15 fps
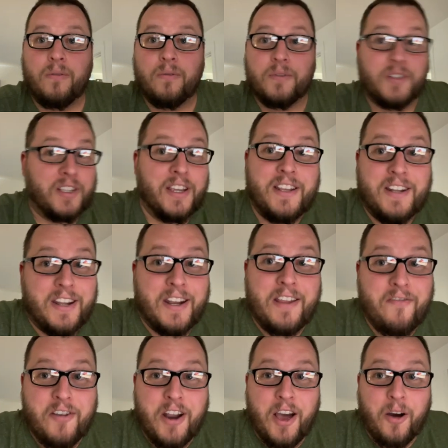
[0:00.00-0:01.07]
See, it didn't
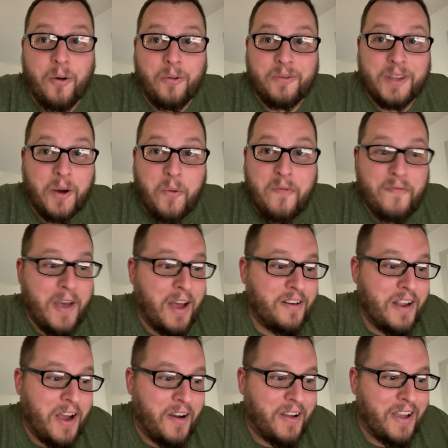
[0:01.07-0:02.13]
even know. Now we found
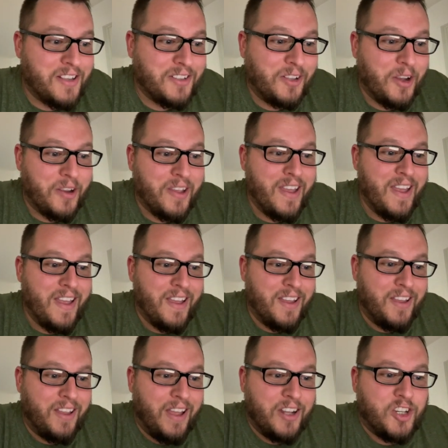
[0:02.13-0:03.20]
out, guys. Look,
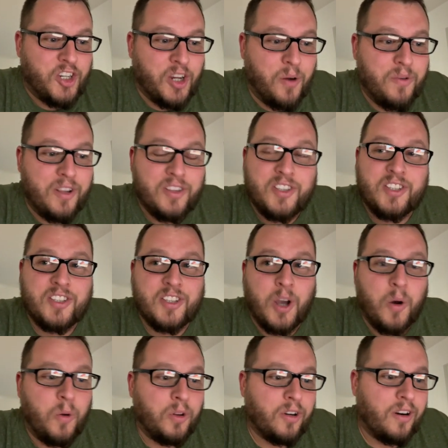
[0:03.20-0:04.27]
it's shown in
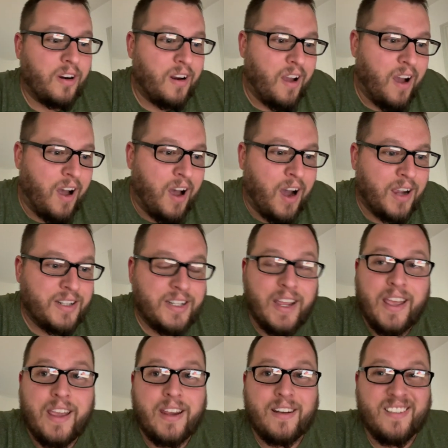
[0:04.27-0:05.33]
solar
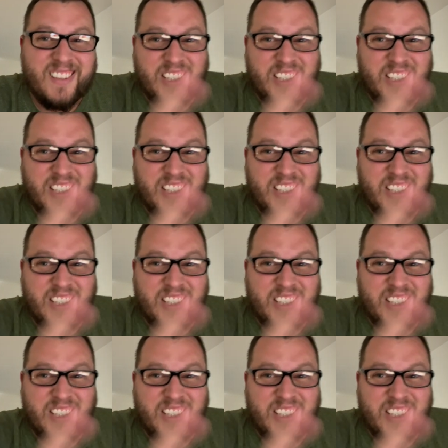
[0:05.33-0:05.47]
octane.